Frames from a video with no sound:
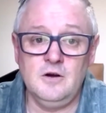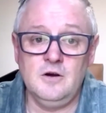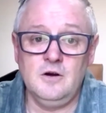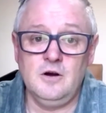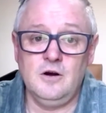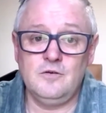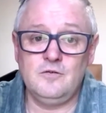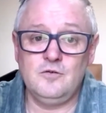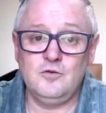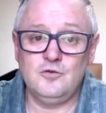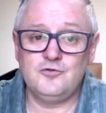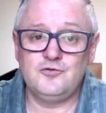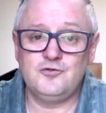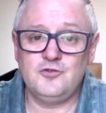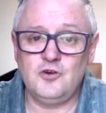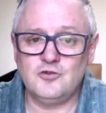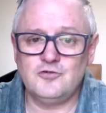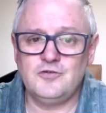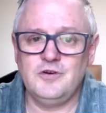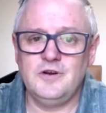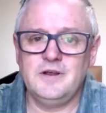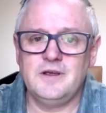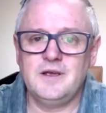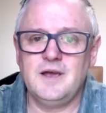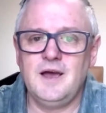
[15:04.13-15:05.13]
Of course,
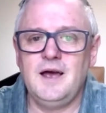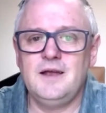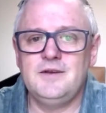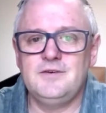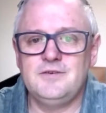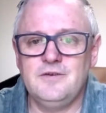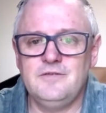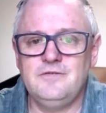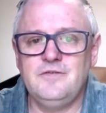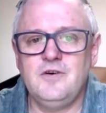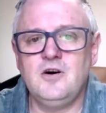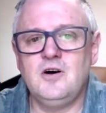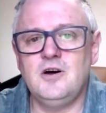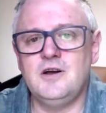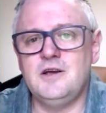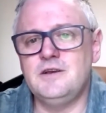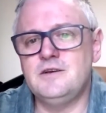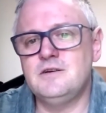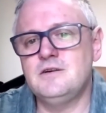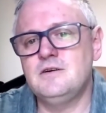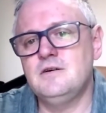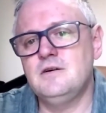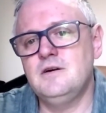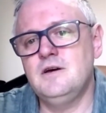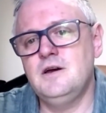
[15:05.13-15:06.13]
doctrine can
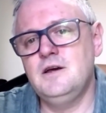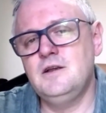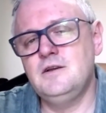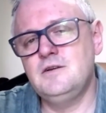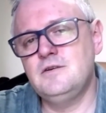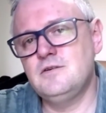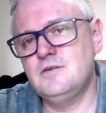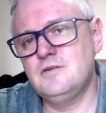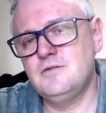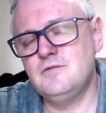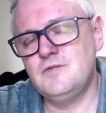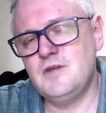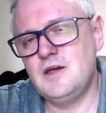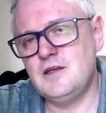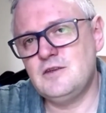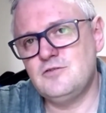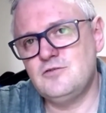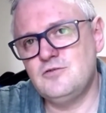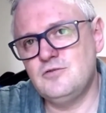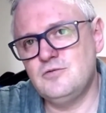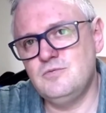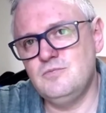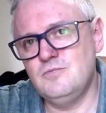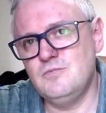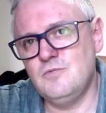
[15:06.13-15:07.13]
divide, and
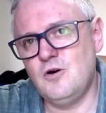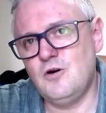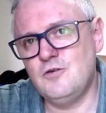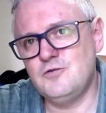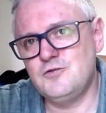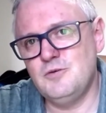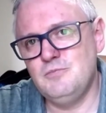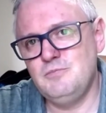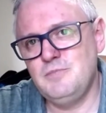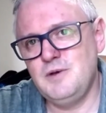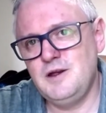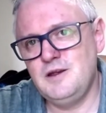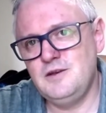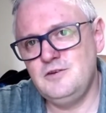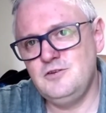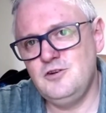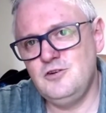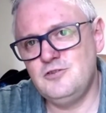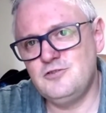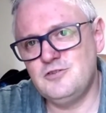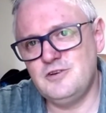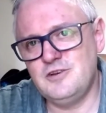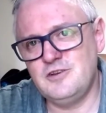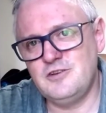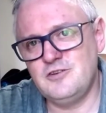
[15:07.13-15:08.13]
that's often been
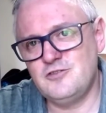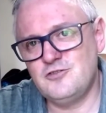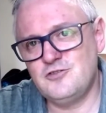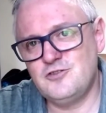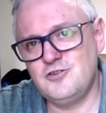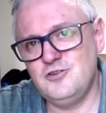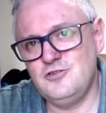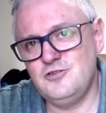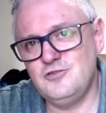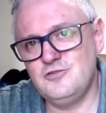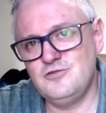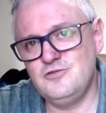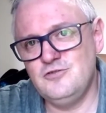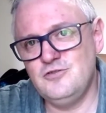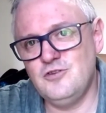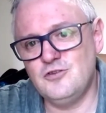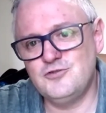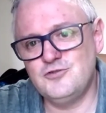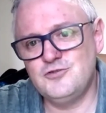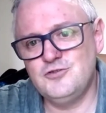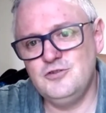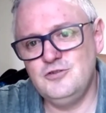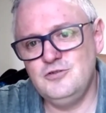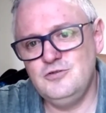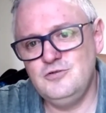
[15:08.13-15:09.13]
used as an excuse
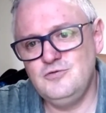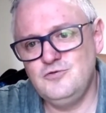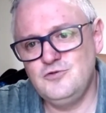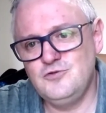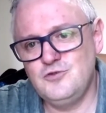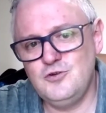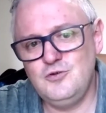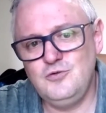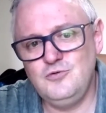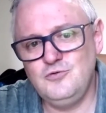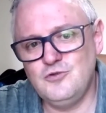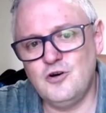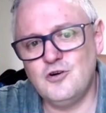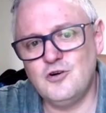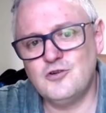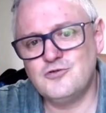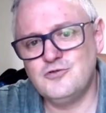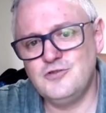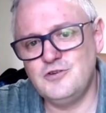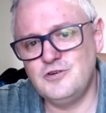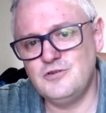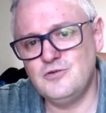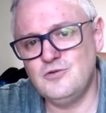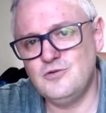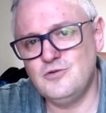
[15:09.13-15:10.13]
not to do
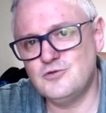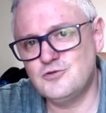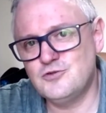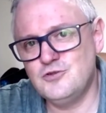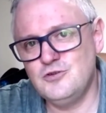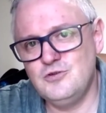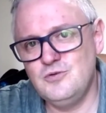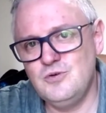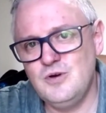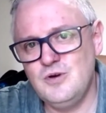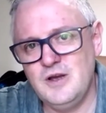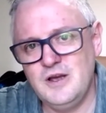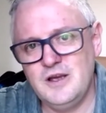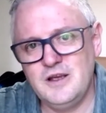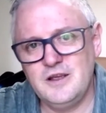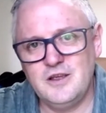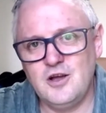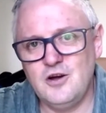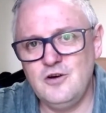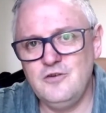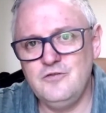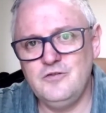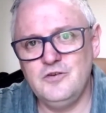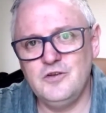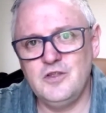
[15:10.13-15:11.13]
doctrine or to
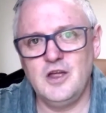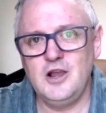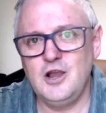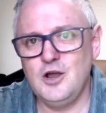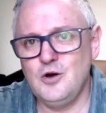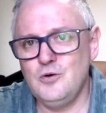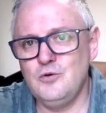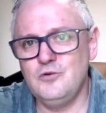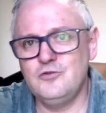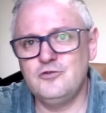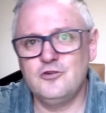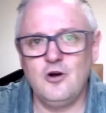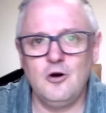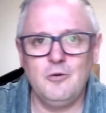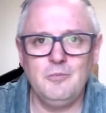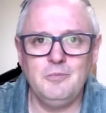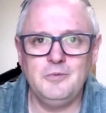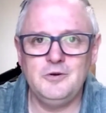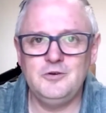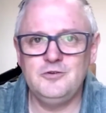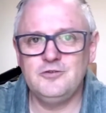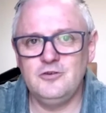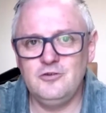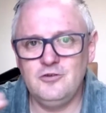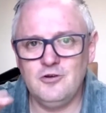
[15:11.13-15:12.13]
go for the lowest
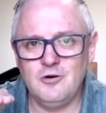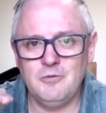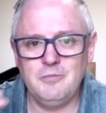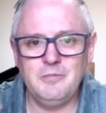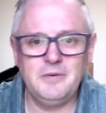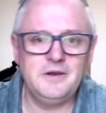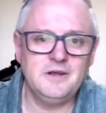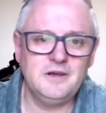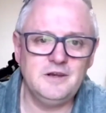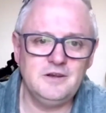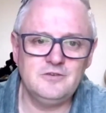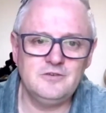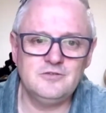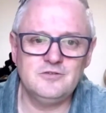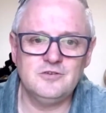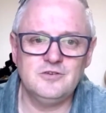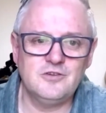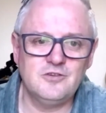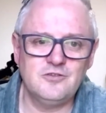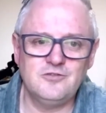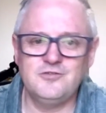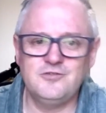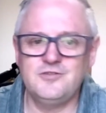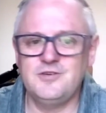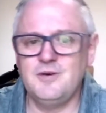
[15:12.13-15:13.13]
common denominator,
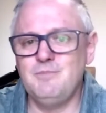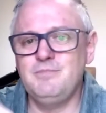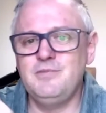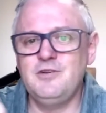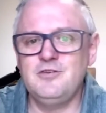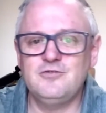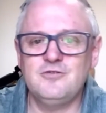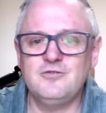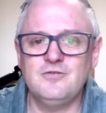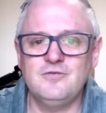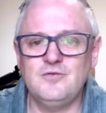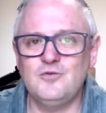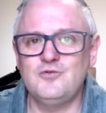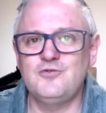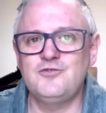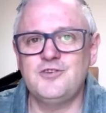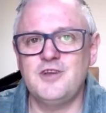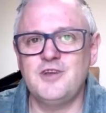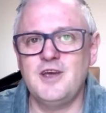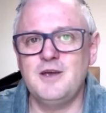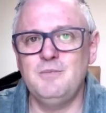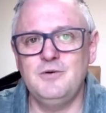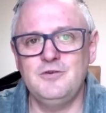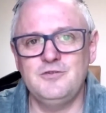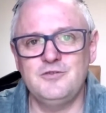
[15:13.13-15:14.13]
the simplest of all
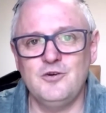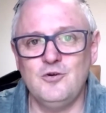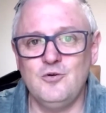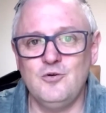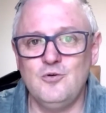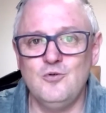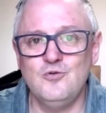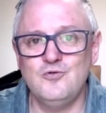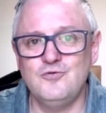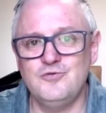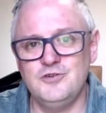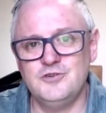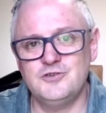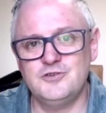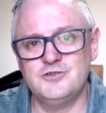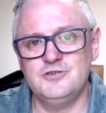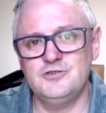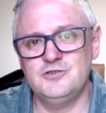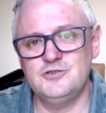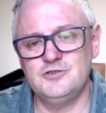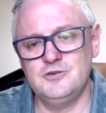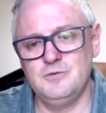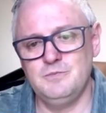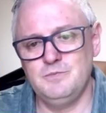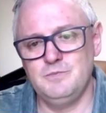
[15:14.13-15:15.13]
statements that all
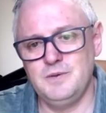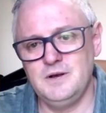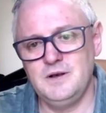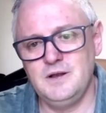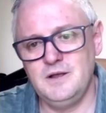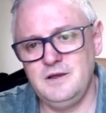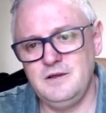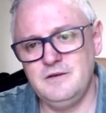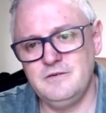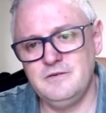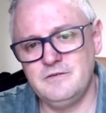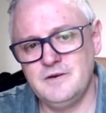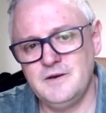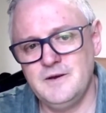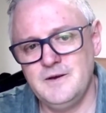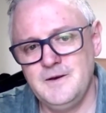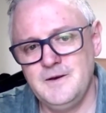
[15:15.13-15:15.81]
Christians should believe.